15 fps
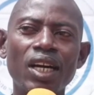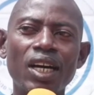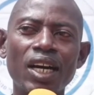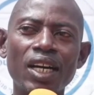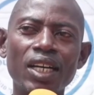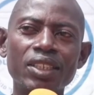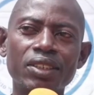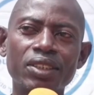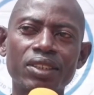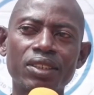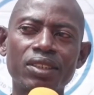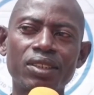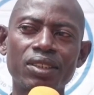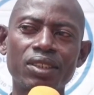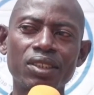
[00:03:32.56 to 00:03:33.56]

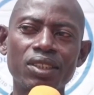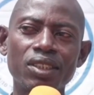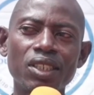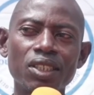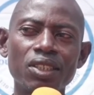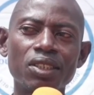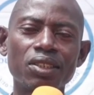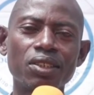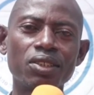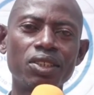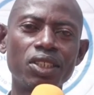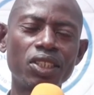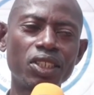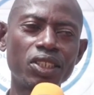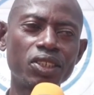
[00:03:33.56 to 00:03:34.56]
as
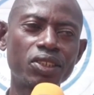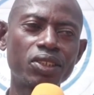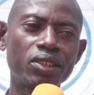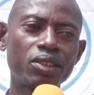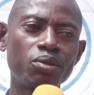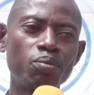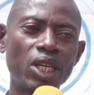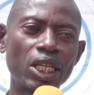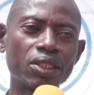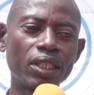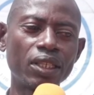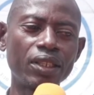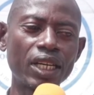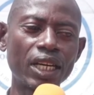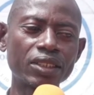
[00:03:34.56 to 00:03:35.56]
these
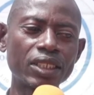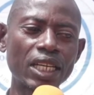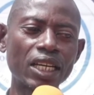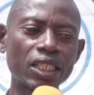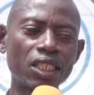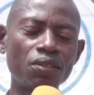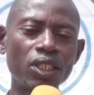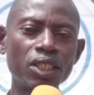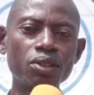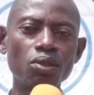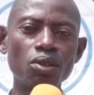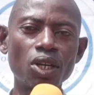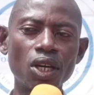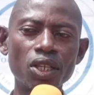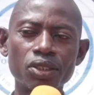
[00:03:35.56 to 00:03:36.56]
materials are given
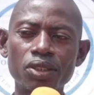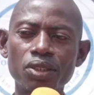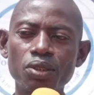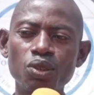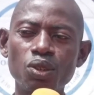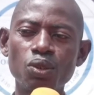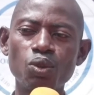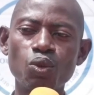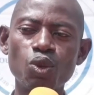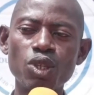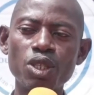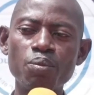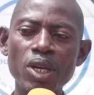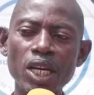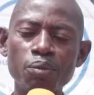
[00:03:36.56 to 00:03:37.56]
to us,
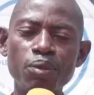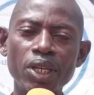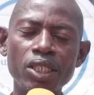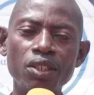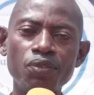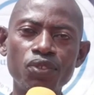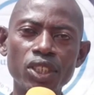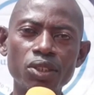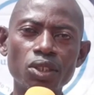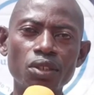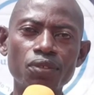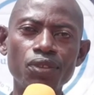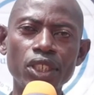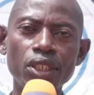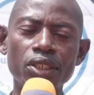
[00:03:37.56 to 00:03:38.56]
we make benefit
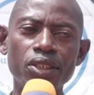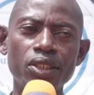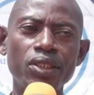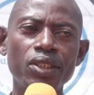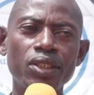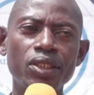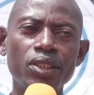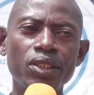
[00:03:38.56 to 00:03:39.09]
of it.